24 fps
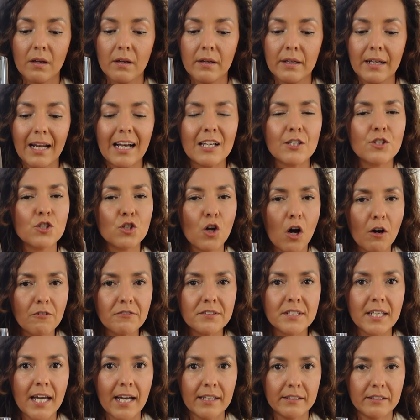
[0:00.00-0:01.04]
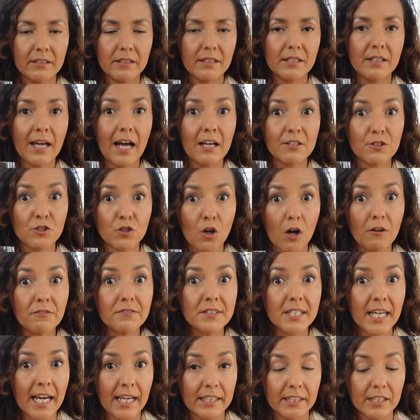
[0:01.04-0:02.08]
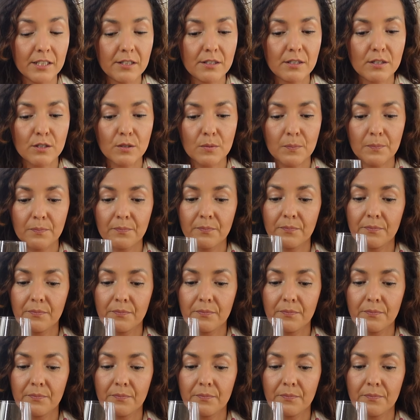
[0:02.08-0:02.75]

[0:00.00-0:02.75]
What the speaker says: It has soft tannins,